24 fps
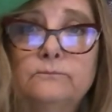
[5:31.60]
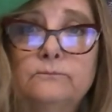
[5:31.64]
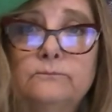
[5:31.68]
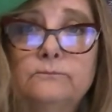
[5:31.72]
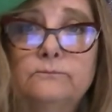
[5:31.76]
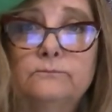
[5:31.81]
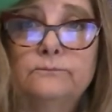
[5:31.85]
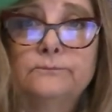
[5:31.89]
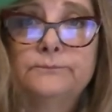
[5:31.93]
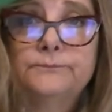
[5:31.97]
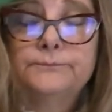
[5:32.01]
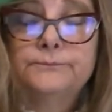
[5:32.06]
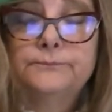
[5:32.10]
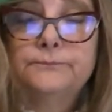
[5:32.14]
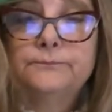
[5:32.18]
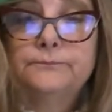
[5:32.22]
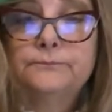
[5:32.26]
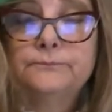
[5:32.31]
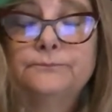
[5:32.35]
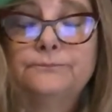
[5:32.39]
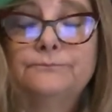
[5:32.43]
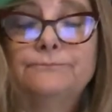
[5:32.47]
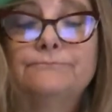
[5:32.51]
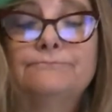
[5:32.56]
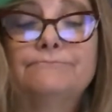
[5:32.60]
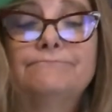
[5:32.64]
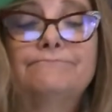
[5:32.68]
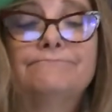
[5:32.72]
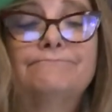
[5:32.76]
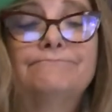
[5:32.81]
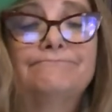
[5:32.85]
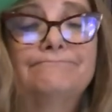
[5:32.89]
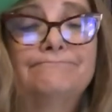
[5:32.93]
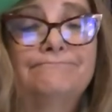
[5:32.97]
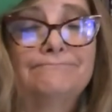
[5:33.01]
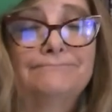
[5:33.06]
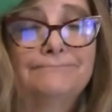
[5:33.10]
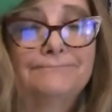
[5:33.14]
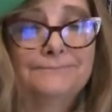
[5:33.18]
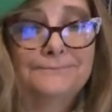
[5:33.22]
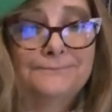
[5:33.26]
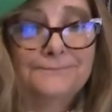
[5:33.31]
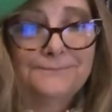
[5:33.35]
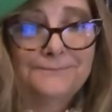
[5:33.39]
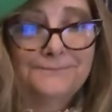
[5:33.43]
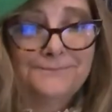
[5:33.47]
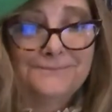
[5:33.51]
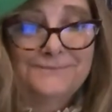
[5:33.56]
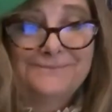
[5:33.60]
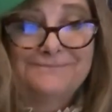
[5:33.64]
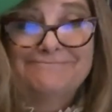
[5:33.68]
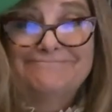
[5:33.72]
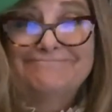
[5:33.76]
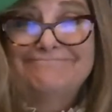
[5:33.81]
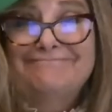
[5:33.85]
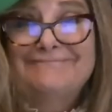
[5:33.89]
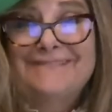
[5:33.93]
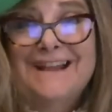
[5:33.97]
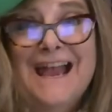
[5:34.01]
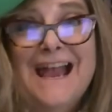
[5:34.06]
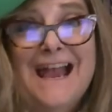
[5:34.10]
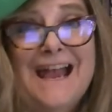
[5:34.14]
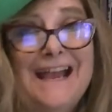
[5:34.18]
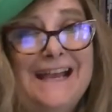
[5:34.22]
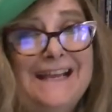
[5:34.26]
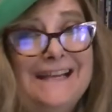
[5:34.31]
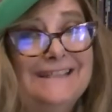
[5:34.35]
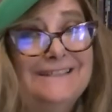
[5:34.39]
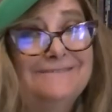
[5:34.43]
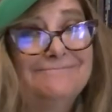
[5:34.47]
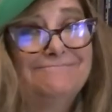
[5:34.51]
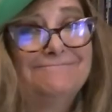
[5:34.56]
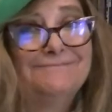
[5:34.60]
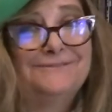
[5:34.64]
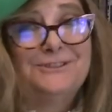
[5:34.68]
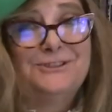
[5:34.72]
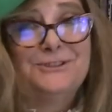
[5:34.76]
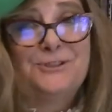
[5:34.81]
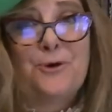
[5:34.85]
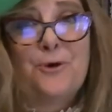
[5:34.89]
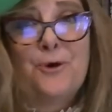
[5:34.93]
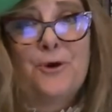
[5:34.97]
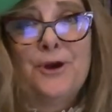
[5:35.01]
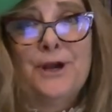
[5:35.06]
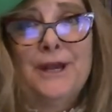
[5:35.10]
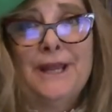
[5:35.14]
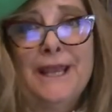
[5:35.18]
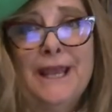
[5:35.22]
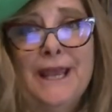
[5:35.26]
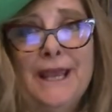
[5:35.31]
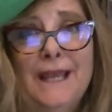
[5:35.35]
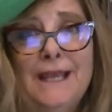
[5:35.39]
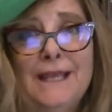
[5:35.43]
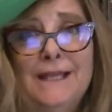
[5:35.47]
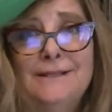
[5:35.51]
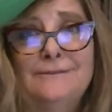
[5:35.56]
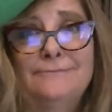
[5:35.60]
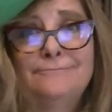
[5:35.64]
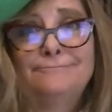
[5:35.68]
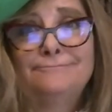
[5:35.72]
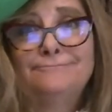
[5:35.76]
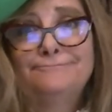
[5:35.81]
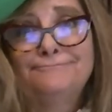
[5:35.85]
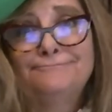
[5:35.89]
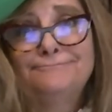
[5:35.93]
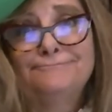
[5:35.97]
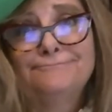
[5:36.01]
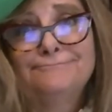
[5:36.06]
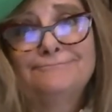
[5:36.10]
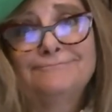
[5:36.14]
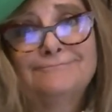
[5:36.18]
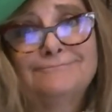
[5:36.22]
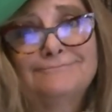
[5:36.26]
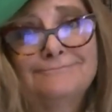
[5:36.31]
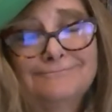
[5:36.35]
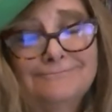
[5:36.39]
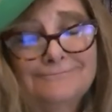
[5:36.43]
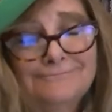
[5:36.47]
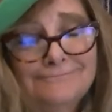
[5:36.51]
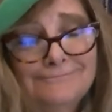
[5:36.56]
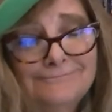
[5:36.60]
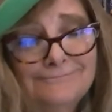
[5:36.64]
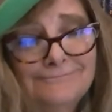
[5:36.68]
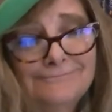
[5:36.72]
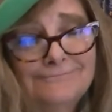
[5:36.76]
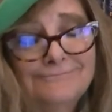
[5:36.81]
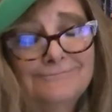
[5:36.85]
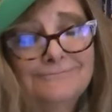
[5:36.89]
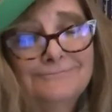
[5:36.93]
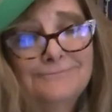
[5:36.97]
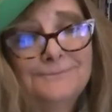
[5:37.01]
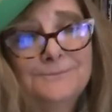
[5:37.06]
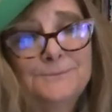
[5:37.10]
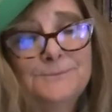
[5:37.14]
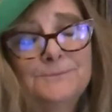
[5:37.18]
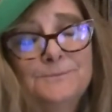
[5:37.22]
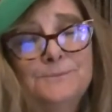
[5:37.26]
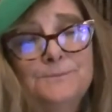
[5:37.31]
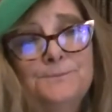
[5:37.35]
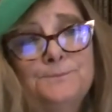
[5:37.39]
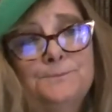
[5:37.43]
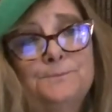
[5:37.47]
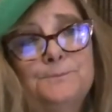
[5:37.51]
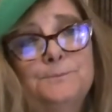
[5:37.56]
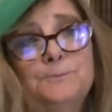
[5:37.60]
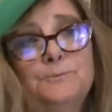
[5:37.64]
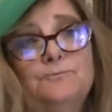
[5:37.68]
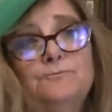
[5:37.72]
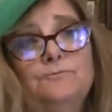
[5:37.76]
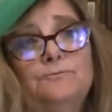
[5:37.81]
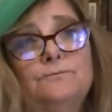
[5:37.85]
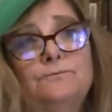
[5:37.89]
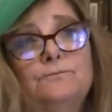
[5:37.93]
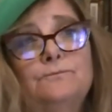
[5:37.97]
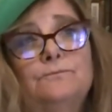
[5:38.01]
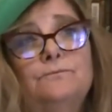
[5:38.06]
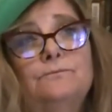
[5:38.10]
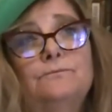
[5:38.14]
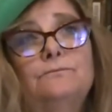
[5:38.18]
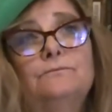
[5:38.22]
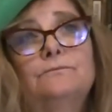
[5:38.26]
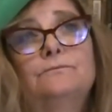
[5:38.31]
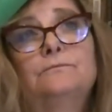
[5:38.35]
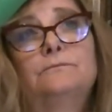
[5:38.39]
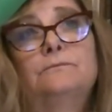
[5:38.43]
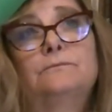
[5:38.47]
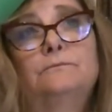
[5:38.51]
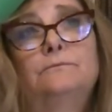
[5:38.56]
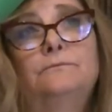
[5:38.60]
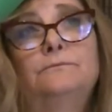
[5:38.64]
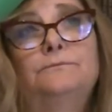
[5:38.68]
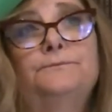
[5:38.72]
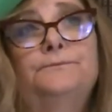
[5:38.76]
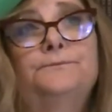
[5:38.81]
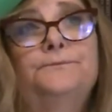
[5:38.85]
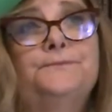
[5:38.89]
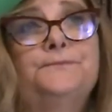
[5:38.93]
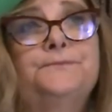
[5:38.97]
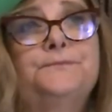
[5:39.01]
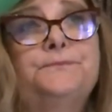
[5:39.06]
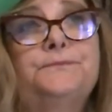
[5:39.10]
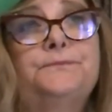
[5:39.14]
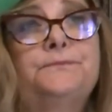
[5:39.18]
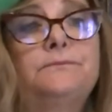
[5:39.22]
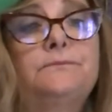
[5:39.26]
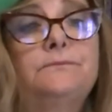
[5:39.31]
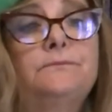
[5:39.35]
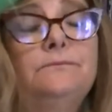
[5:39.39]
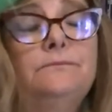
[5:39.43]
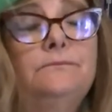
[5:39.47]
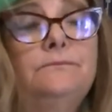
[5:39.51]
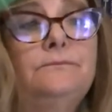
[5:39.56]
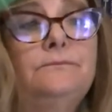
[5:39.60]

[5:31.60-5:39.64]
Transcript: [no speech]